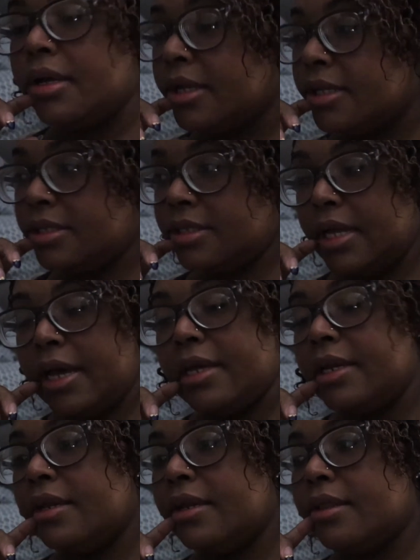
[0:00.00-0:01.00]
It's not
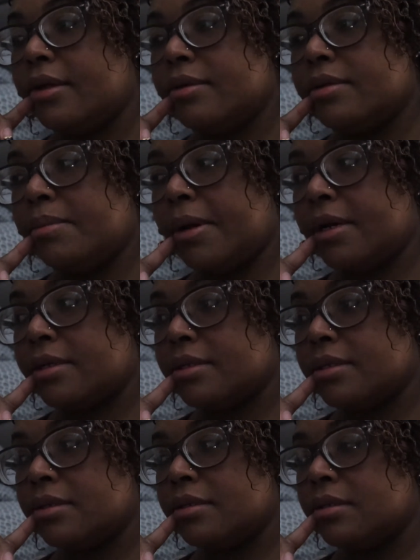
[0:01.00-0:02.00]
in any of those
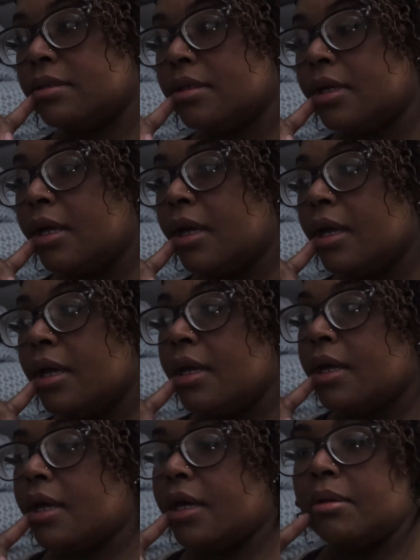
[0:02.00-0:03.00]
boxes.
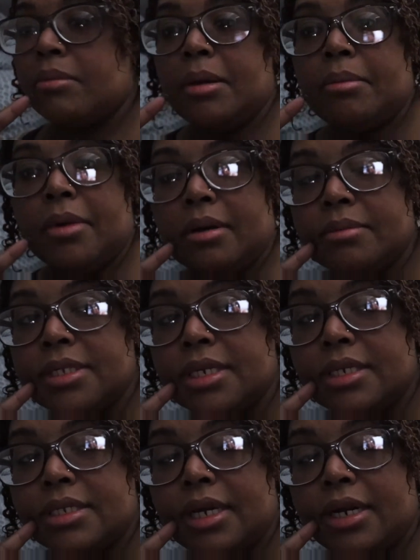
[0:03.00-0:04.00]
And my mom
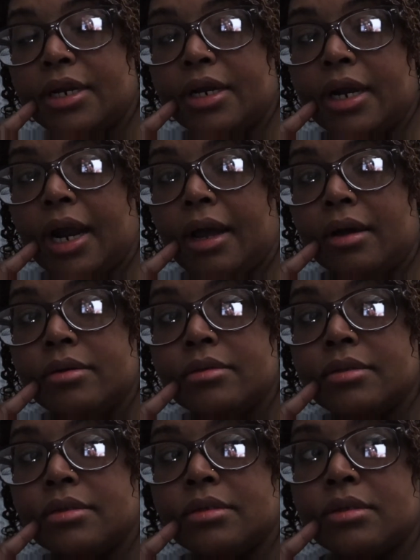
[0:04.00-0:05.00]
said it's not at her
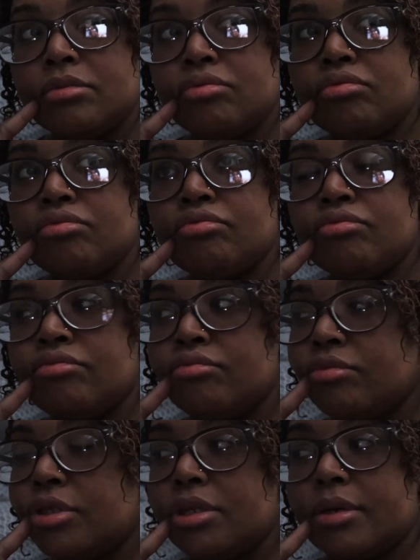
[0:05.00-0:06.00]
house.
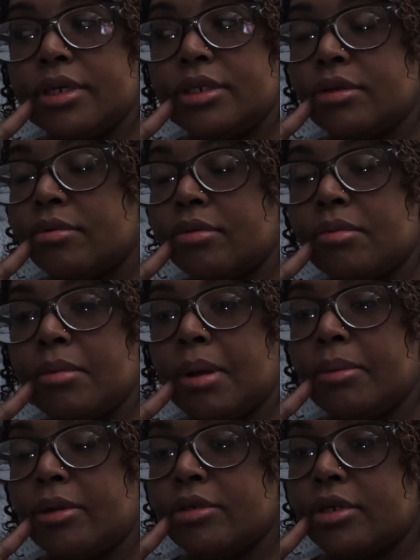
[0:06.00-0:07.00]
So I don't know where my
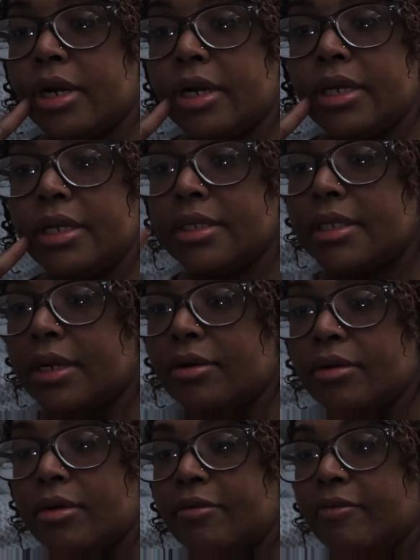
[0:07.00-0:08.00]
blow dryer is. I
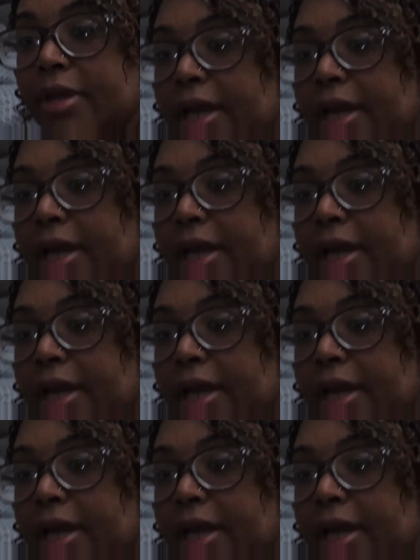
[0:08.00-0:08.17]
don't know if it